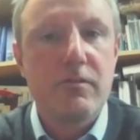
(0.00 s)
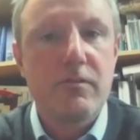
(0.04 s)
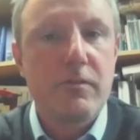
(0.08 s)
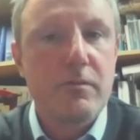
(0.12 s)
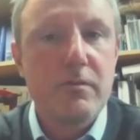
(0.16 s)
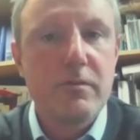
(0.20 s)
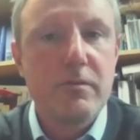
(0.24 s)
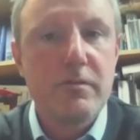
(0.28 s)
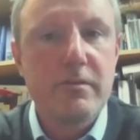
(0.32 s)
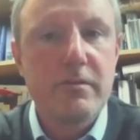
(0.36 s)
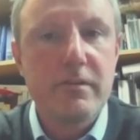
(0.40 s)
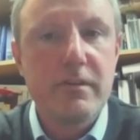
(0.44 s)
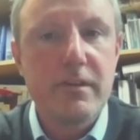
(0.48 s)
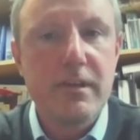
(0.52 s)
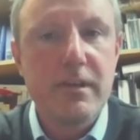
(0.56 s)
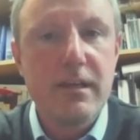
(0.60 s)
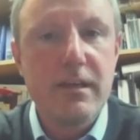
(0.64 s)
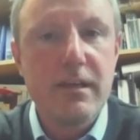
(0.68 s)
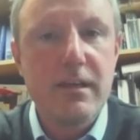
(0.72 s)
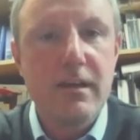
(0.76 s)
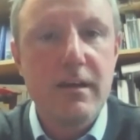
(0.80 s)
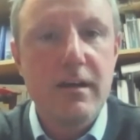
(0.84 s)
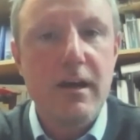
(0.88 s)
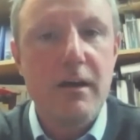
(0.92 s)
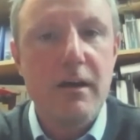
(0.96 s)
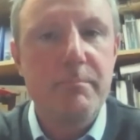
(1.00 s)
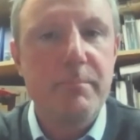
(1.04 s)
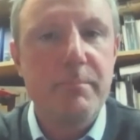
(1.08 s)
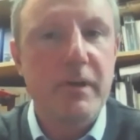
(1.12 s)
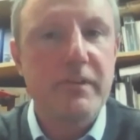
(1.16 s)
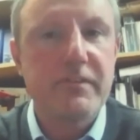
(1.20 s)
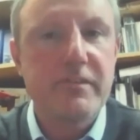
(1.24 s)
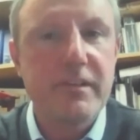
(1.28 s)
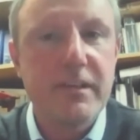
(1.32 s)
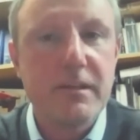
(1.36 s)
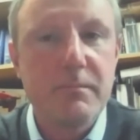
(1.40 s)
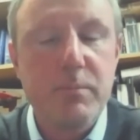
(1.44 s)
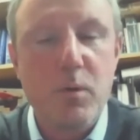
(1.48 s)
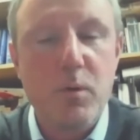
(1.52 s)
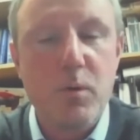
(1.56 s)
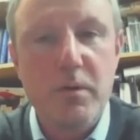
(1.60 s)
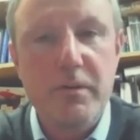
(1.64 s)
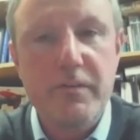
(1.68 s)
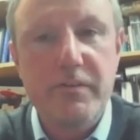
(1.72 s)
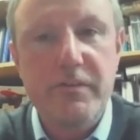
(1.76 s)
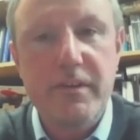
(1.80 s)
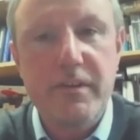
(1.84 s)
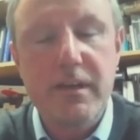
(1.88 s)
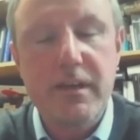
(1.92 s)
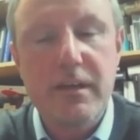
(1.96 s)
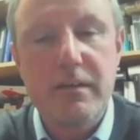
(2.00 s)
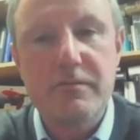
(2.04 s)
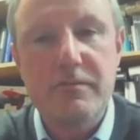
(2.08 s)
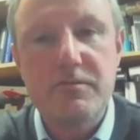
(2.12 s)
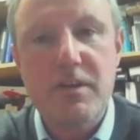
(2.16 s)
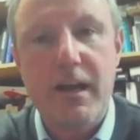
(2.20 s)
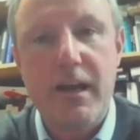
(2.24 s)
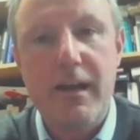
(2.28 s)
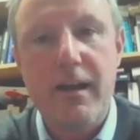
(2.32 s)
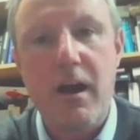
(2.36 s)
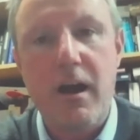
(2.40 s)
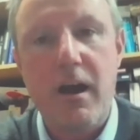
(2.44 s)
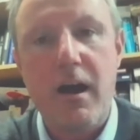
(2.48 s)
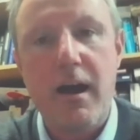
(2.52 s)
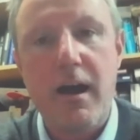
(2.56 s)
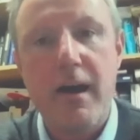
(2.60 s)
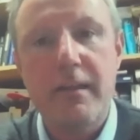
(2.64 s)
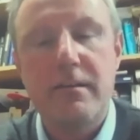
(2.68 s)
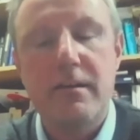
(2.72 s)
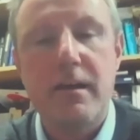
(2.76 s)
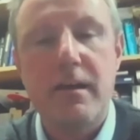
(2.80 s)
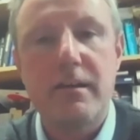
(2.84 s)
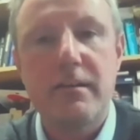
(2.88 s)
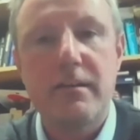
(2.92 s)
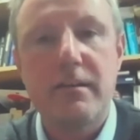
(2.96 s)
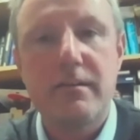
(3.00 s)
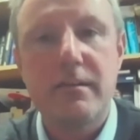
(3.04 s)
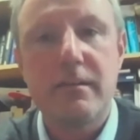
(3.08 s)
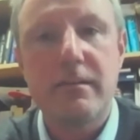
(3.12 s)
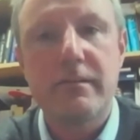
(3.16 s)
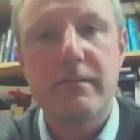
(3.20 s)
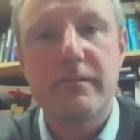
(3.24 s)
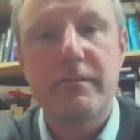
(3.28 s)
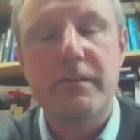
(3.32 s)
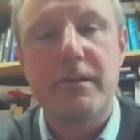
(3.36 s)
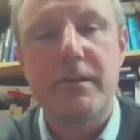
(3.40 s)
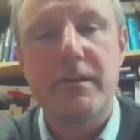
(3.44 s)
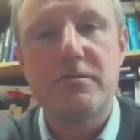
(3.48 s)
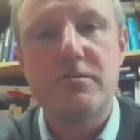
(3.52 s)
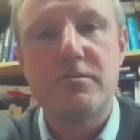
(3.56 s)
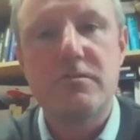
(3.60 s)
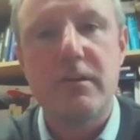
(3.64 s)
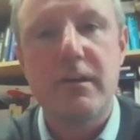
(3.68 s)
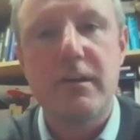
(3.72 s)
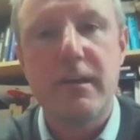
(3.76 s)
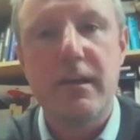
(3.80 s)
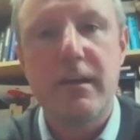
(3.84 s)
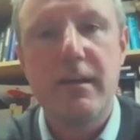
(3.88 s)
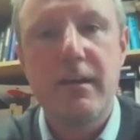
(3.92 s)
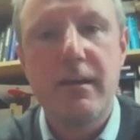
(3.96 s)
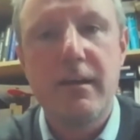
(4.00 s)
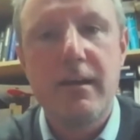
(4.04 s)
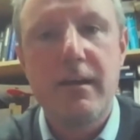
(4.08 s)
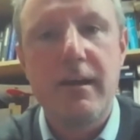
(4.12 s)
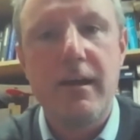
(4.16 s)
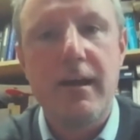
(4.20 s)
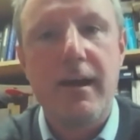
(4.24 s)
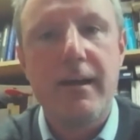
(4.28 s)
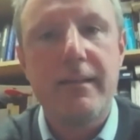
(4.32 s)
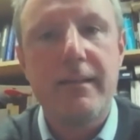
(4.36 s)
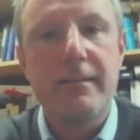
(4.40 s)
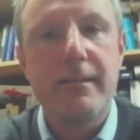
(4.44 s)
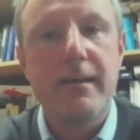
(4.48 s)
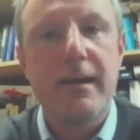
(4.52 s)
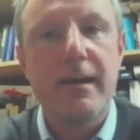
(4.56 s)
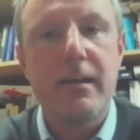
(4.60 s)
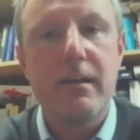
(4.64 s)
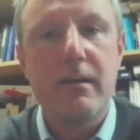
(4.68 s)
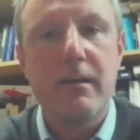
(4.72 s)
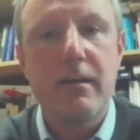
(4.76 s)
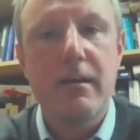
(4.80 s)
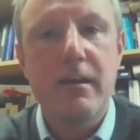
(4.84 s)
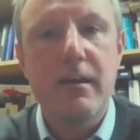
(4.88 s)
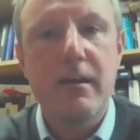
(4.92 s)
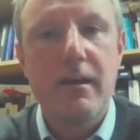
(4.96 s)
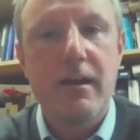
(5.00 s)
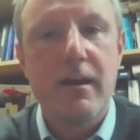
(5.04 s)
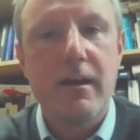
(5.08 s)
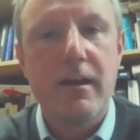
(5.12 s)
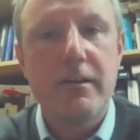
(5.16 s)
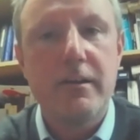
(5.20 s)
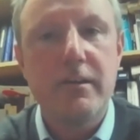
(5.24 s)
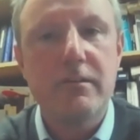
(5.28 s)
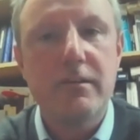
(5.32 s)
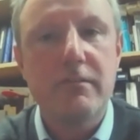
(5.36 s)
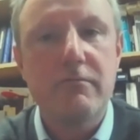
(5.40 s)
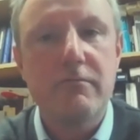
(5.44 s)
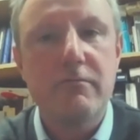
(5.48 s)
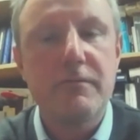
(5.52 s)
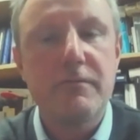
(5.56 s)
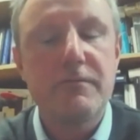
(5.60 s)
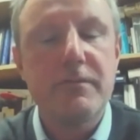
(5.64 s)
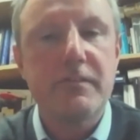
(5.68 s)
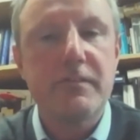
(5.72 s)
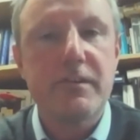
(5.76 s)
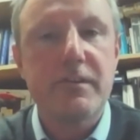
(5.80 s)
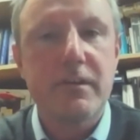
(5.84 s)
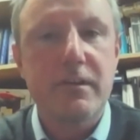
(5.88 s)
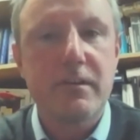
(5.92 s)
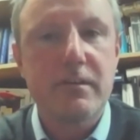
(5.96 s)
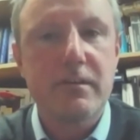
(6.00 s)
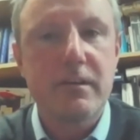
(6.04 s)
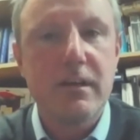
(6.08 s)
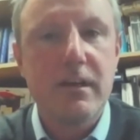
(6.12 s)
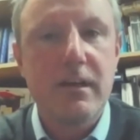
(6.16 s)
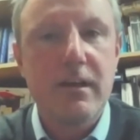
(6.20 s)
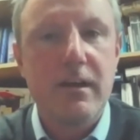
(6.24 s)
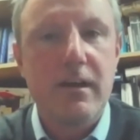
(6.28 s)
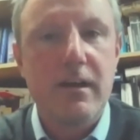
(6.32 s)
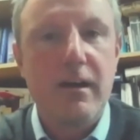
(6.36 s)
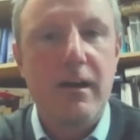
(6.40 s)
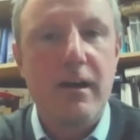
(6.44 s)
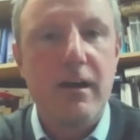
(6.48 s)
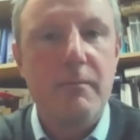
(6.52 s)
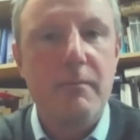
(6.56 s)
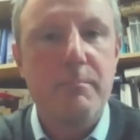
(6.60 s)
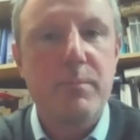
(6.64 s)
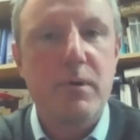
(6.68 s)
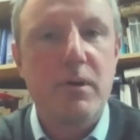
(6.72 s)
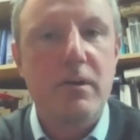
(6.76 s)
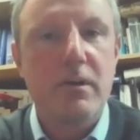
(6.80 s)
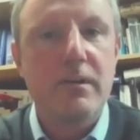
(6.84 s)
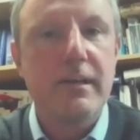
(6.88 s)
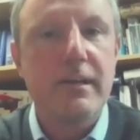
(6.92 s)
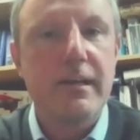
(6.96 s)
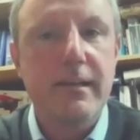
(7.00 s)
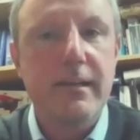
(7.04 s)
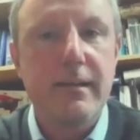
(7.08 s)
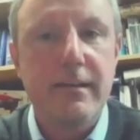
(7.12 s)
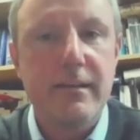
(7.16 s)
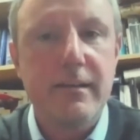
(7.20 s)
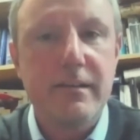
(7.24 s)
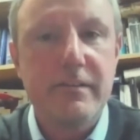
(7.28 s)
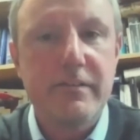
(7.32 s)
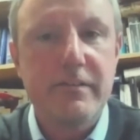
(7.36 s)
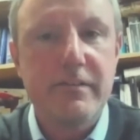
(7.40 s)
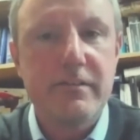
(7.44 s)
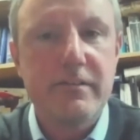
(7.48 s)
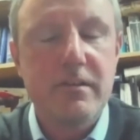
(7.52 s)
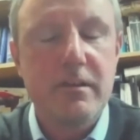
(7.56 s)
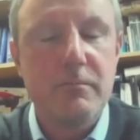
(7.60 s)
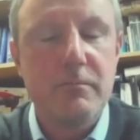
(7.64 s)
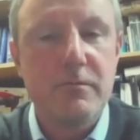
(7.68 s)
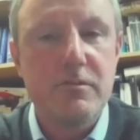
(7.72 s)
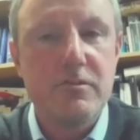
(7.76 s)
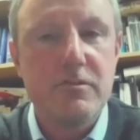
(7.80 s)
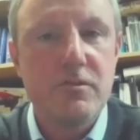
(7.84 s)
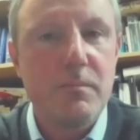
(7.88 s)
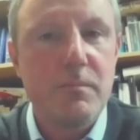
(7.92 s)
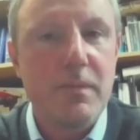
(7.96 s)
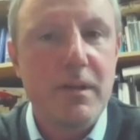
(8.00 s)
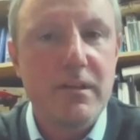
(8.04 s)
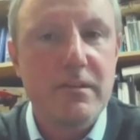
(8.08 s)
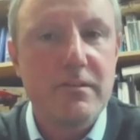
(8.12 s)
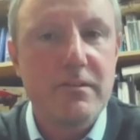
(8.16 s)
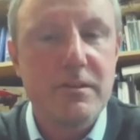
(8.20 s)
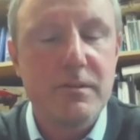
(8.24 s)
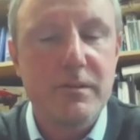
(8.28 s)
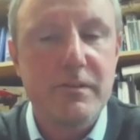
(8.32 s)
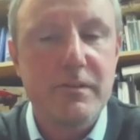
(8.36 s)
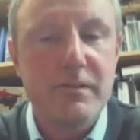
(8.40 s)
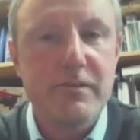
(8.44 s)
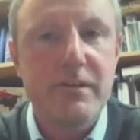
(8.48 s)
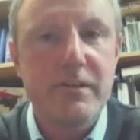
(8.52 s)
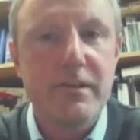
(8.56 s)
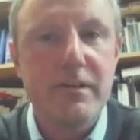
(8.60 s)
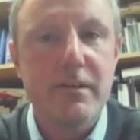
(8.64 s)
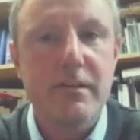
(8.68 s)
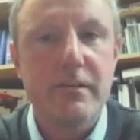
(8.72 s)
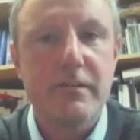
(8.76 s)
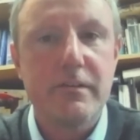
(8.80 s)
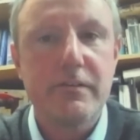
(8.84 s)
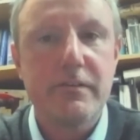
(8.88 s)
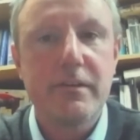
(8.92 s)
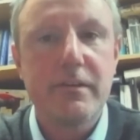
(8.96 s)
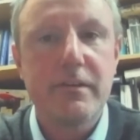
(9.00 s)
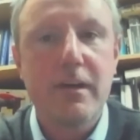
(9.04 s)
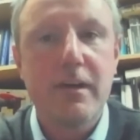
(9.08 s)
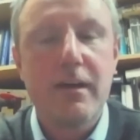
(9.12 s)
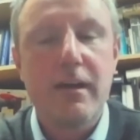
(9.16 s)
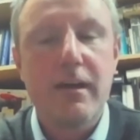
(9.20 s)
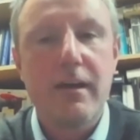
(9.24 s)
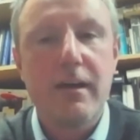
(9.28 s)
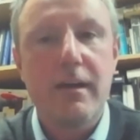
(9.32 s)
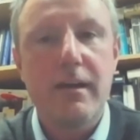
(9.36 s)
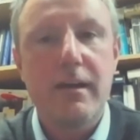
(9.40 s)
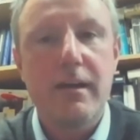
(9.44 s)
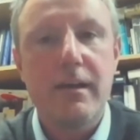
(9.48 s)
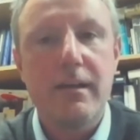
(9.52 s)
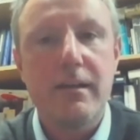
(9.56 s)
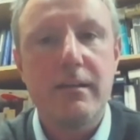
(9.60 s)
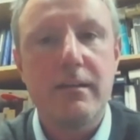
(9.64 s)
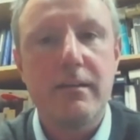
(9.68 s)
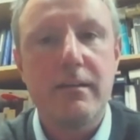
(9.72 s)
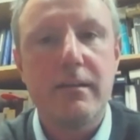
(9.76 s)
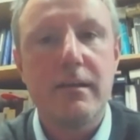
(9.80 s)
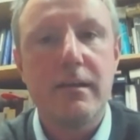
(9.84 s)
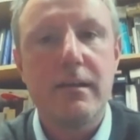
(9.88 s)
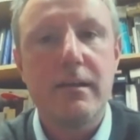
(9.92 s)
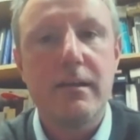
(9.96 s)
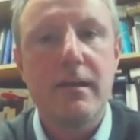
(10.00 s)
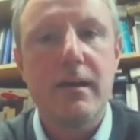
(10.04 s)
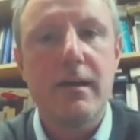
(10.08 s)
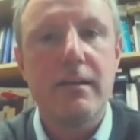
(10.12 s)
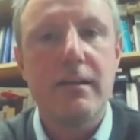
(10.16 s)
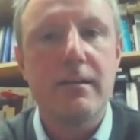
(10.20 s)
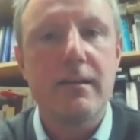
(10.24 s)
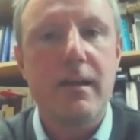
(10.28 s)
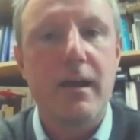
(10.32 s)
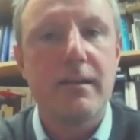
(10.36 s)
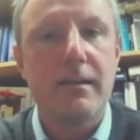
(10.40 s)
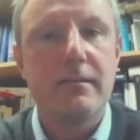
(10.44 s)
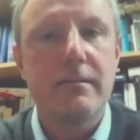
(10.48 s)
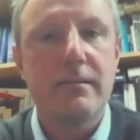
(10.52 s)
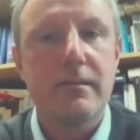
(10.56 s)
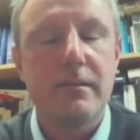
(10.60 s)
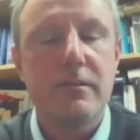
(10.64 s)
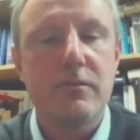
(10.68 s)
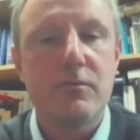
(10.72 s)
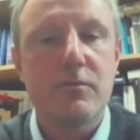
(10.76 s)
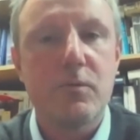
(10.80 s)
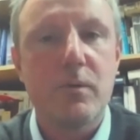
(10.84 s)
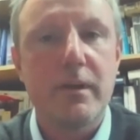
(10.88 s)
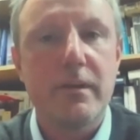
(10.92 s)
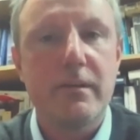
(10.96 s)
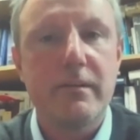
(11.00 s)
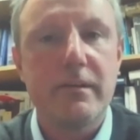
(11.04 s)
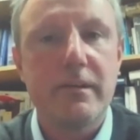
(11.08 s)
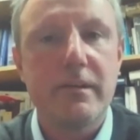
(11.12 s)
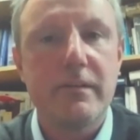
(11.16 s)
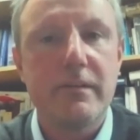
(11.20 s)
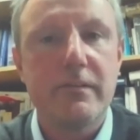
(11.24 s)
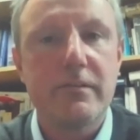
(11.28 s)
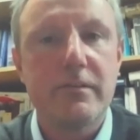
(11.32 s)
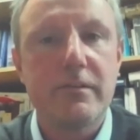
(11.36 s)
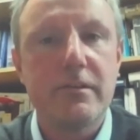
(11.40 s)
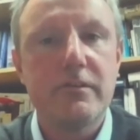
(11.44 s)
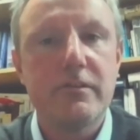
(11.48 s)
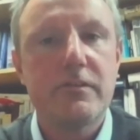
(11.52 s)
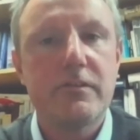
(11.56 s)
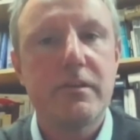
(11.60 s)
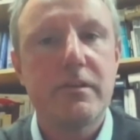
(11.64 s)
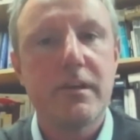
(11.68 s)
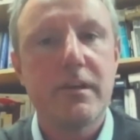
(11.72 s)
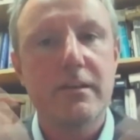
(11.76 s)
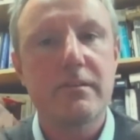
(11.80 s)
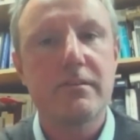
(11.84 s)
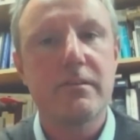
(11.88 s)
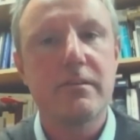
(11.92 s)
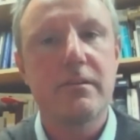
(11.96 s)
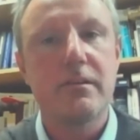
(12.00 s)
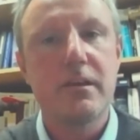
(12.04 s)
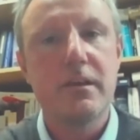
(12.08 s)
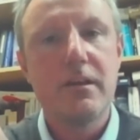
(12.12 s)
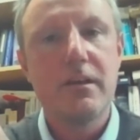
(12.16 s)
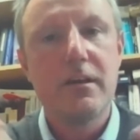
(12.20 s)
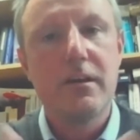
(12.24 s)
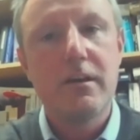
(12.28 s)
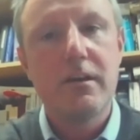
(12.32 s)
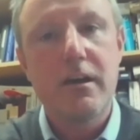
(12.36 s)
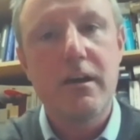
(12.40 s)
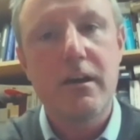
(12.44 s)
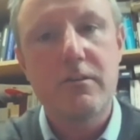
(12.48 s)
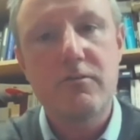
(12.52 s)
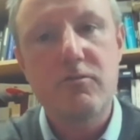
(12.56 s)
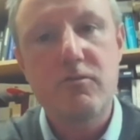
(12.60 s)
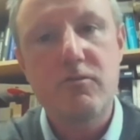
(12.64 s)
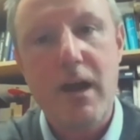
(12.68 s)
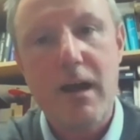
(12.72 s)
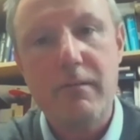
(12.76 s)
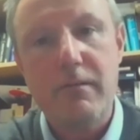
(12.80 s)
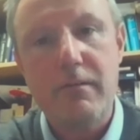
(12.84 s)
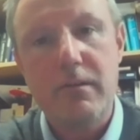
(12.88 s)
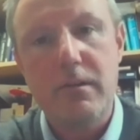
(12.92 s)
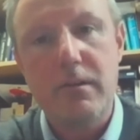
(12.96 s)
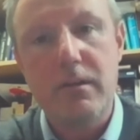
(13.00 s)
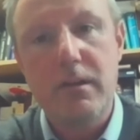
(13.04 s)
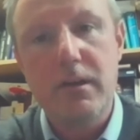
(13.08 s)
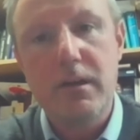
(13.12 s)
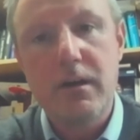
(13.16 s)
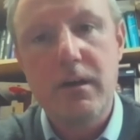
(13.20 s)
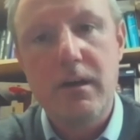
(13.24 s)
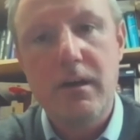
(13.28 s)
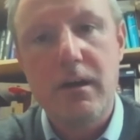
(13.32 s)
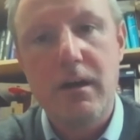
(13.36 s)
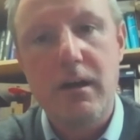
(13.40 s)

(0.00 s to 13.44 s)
through to the bustling port city of Shanghai in the 19th century. And then you can revisit Berlin in its tumultuous years in the 1920s. So you get to travel